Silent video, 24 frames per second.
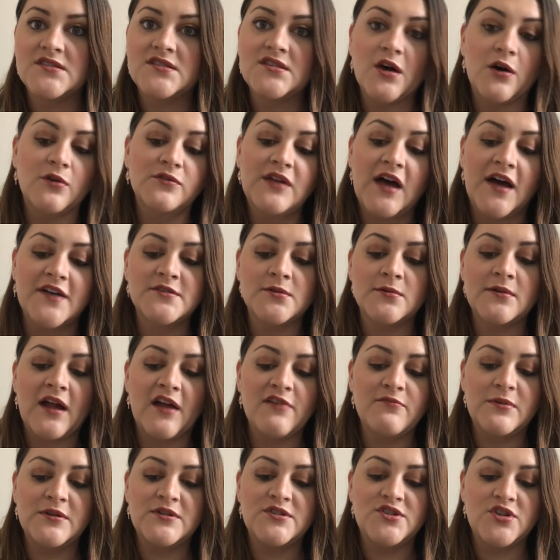So that's what
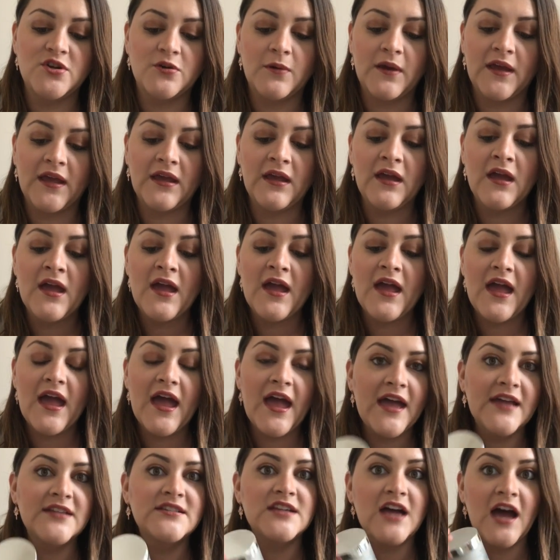I've been doing,
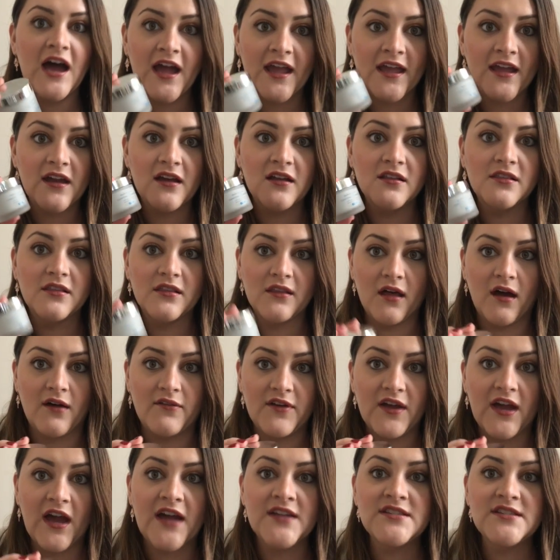and I love it.